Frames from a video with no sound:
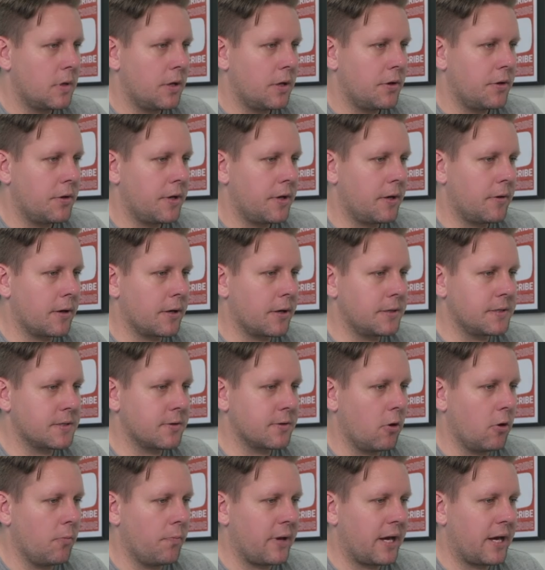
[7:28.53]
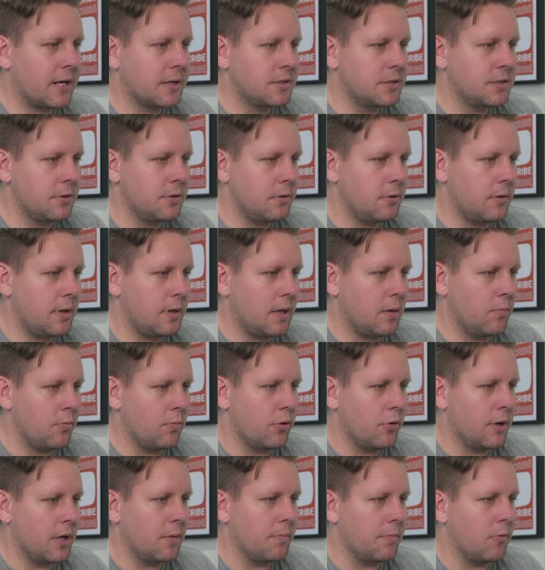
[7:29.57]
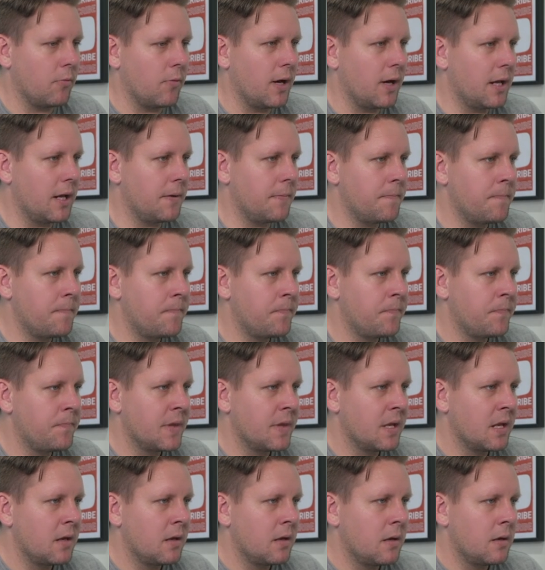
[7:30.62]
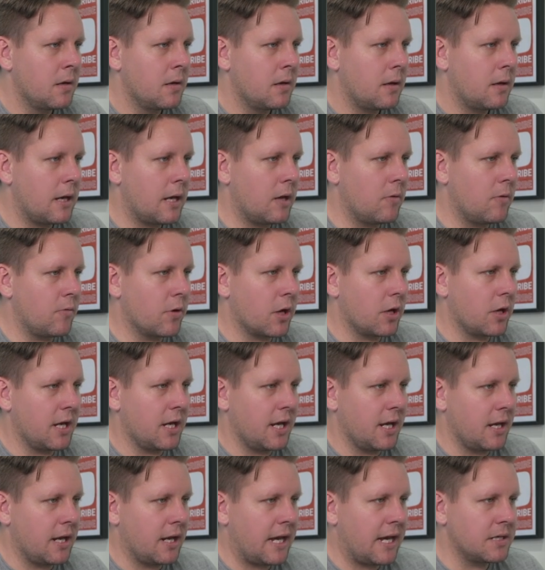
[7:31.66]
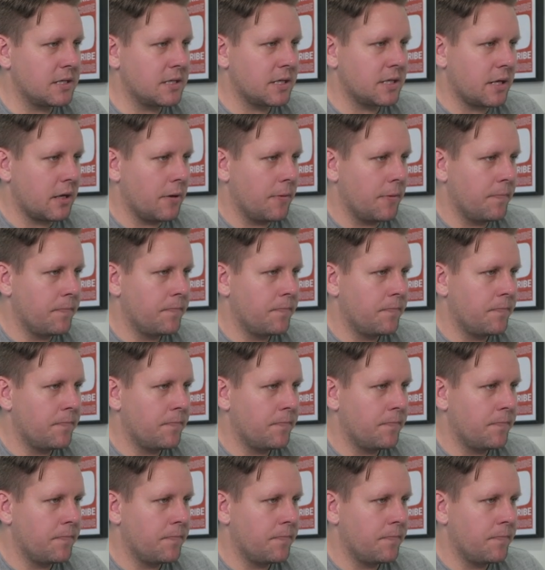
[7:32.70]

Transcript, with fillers: Now we're going to scroll back to input number one and we're going to hit enter.